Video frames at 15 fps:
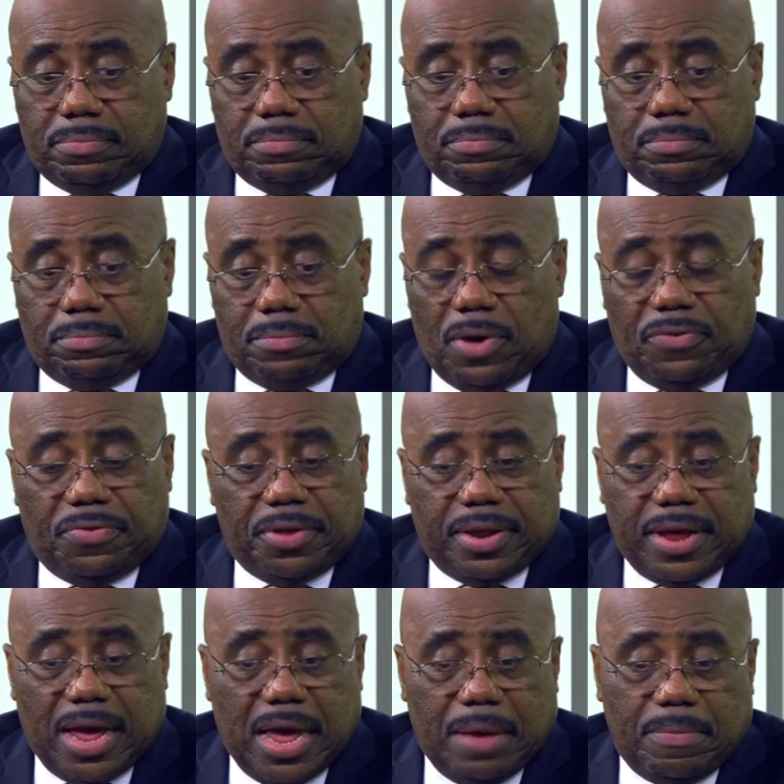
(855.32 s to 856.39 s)
Most of
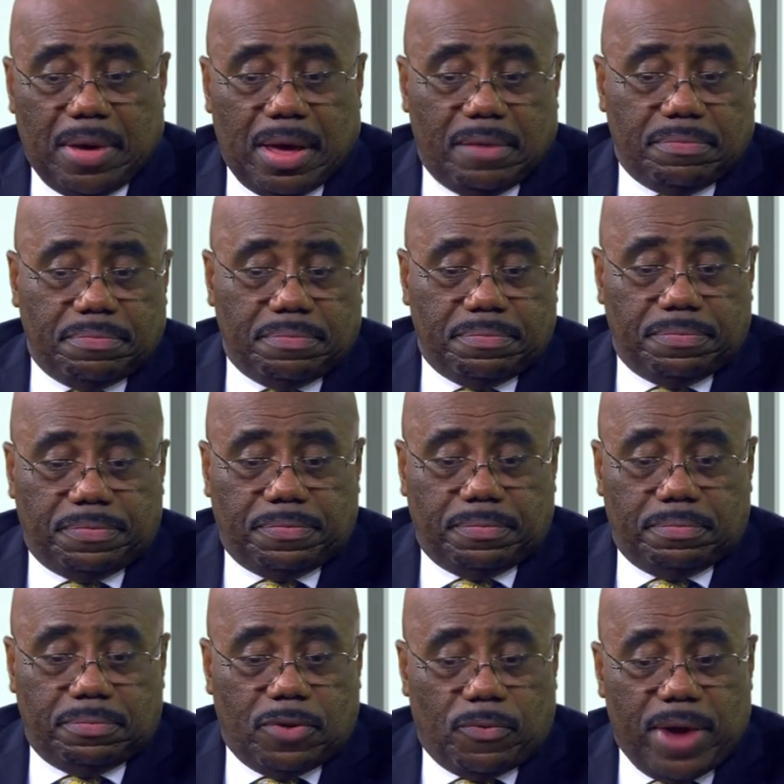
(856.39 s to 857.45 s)
the time, I'm
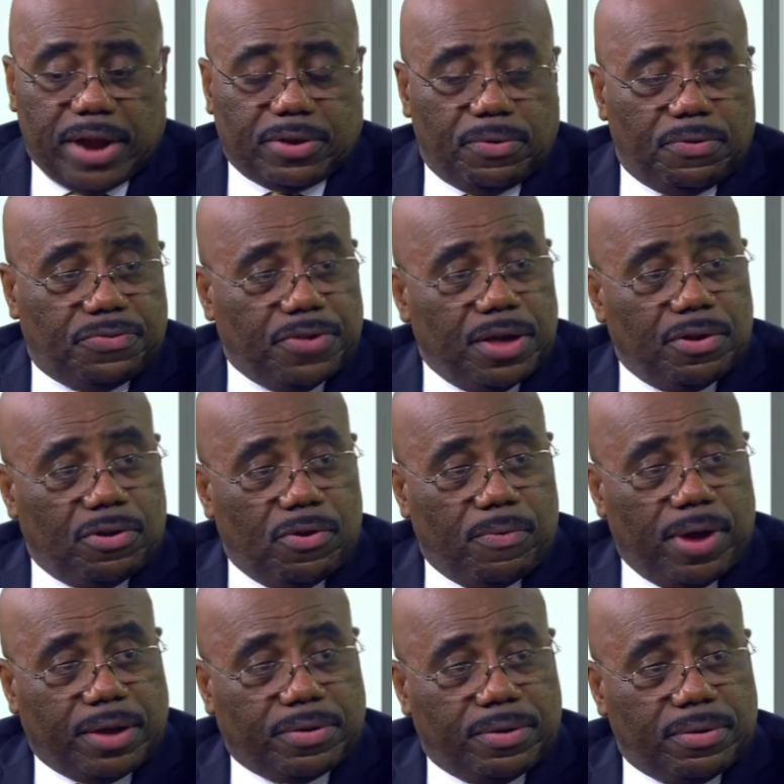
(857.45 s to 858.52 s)
director, senior
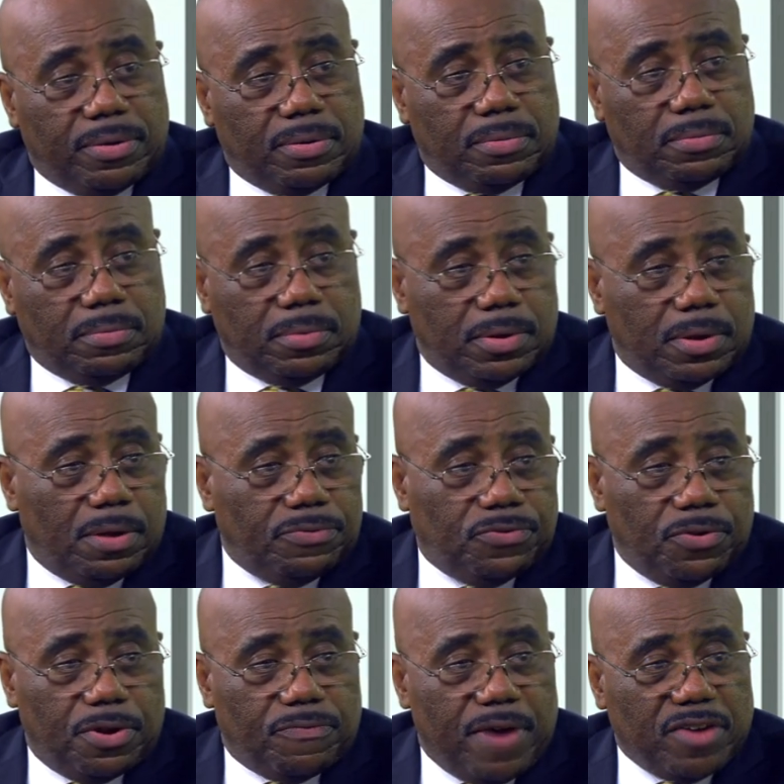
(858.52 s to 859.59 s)
director,
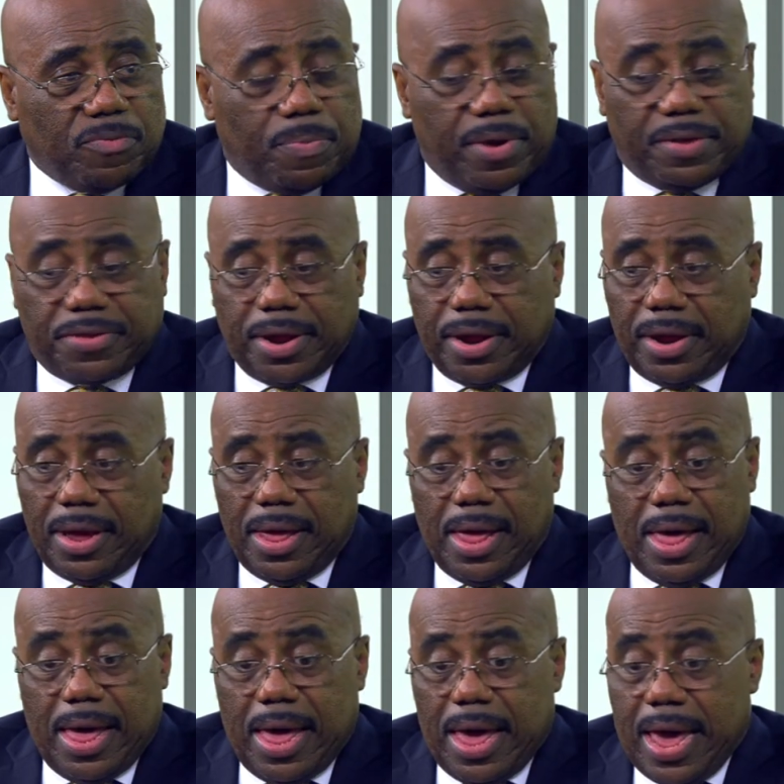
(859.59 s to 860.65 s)
junior vice president,
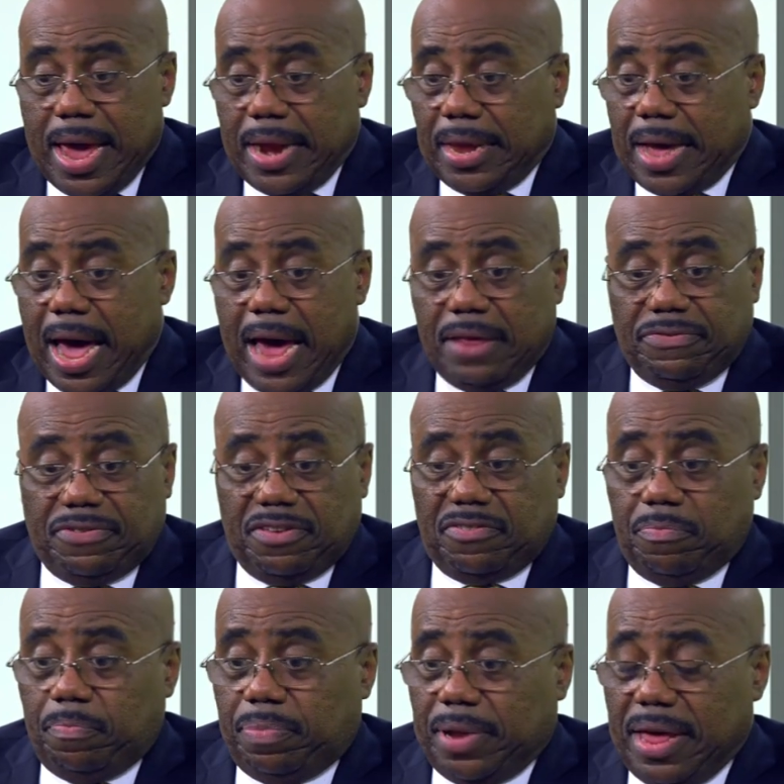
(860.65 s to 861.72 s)
and God is
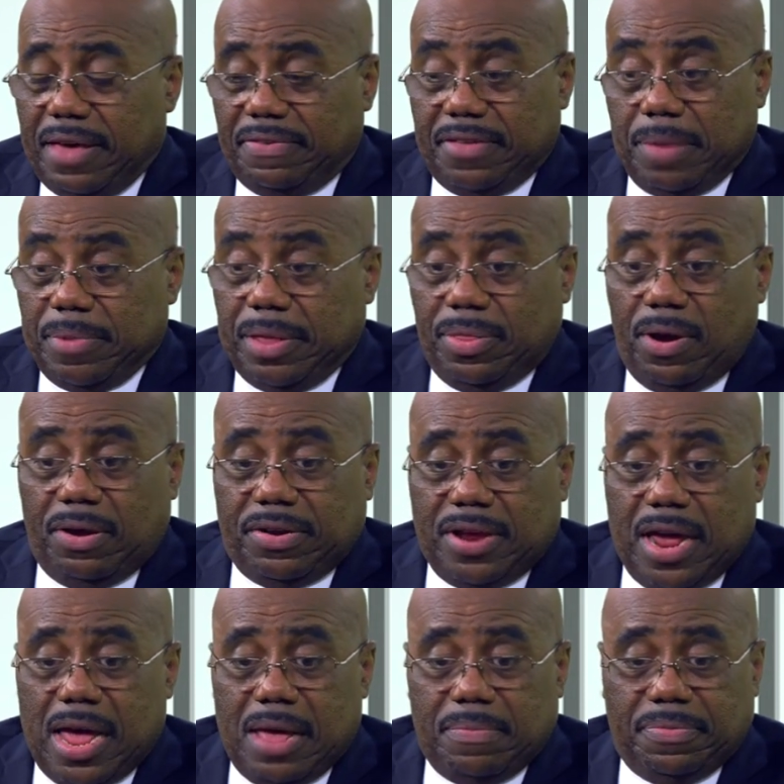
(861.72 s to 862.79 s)
just blessed. I mean, there are
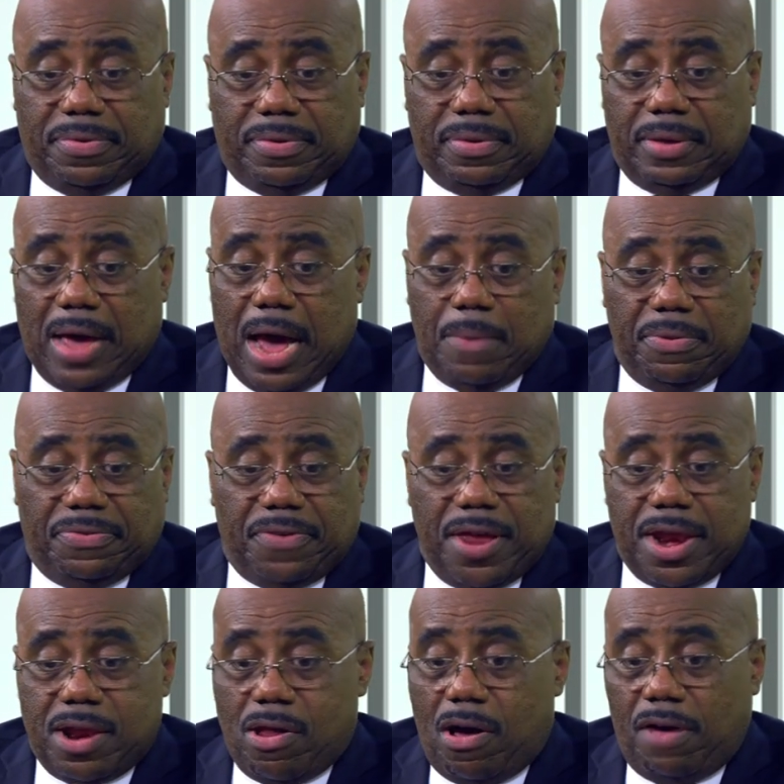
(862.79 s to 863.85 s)
times I would sit
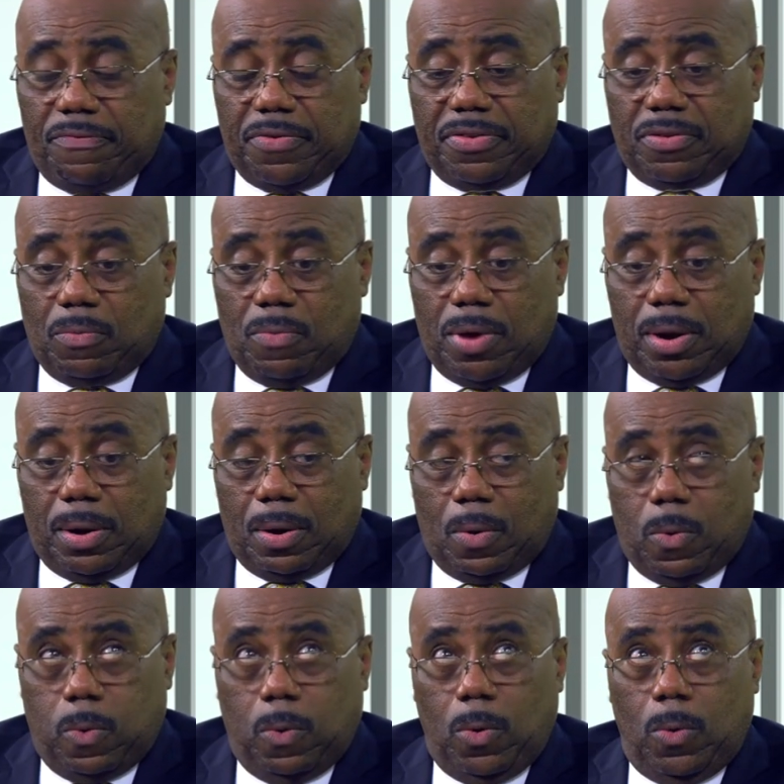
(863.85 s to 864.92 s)
in an office and wonder,
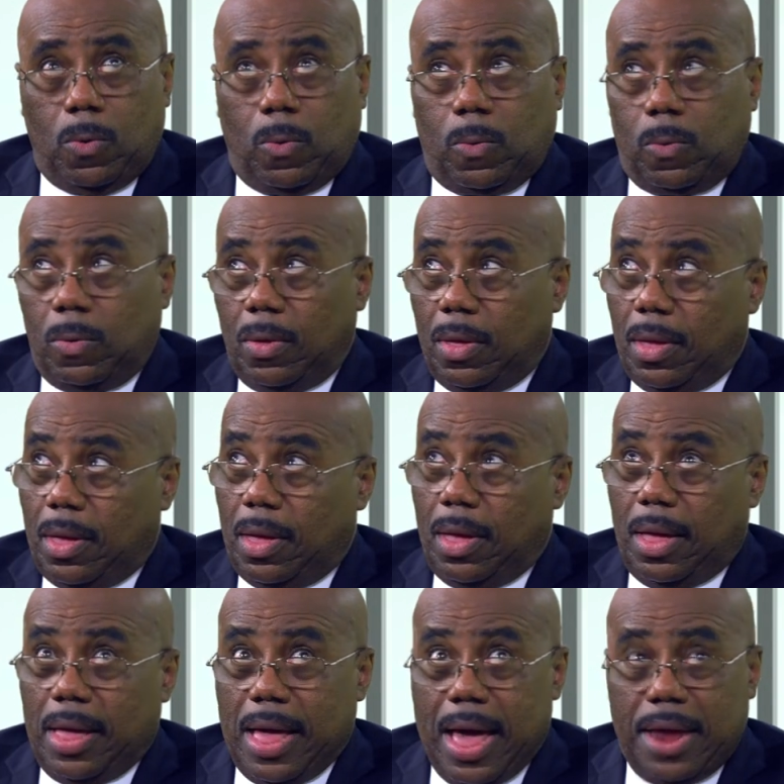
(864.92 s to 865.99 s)
whoa,
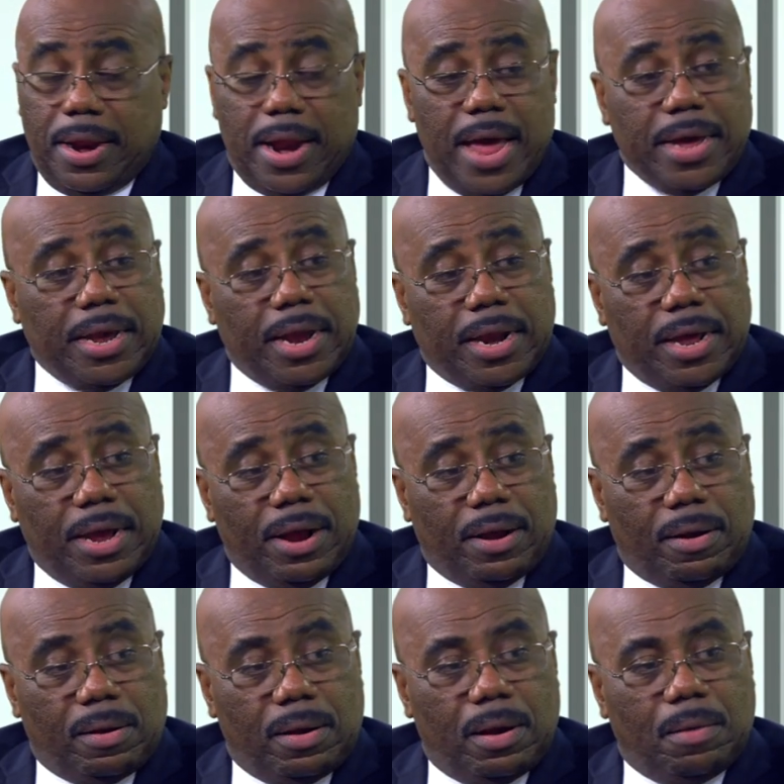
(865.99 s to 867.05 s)
how did I get
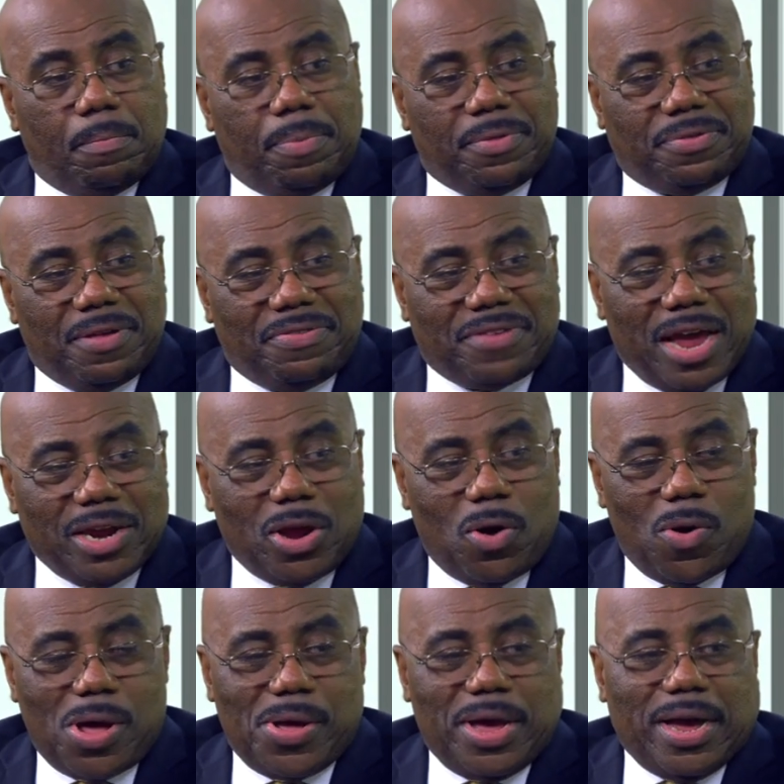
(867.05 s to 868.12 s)
here? But since I know
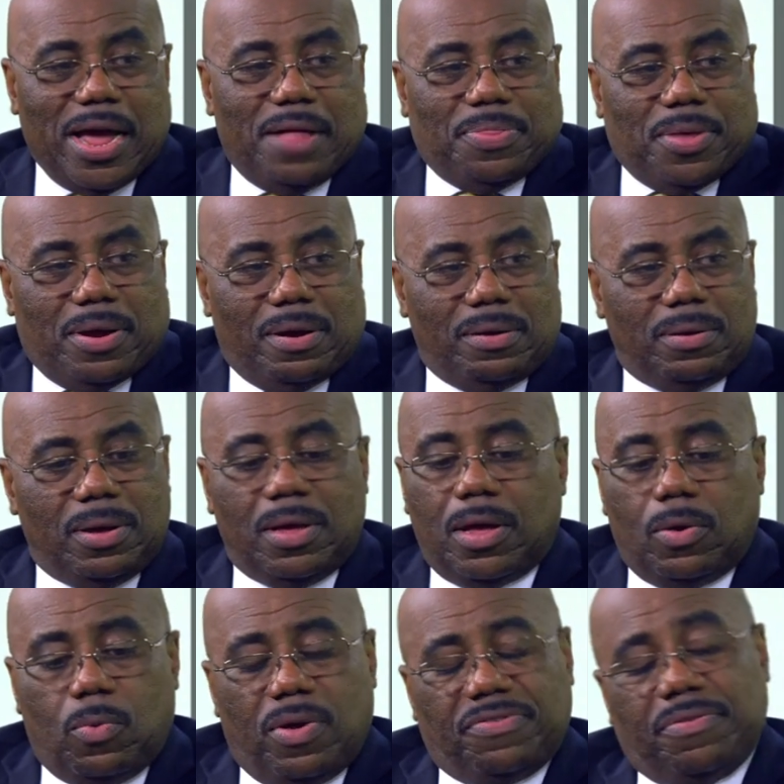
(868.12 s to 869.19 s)
how I got there, it
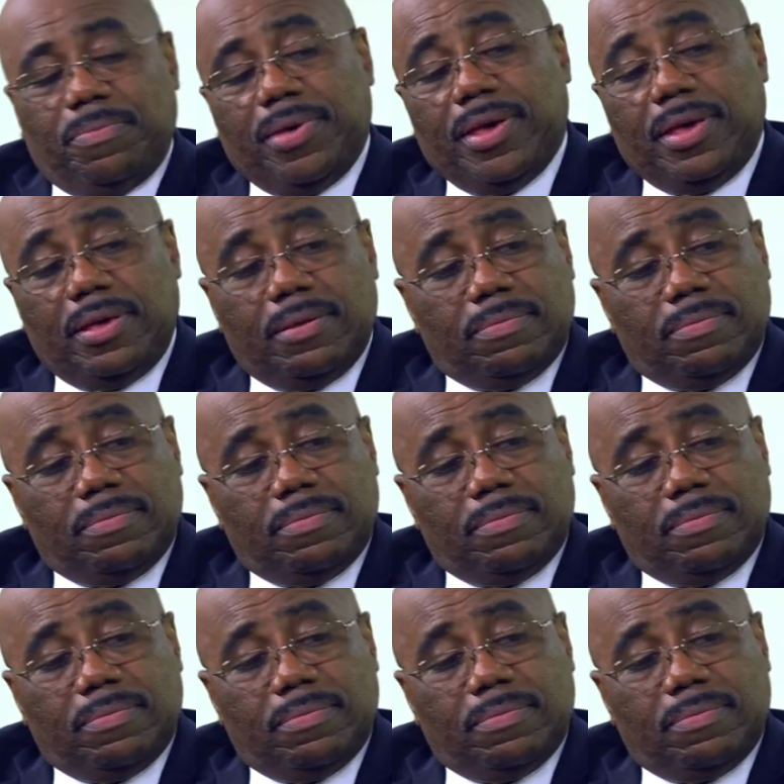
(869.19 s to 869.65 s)
wasn't me.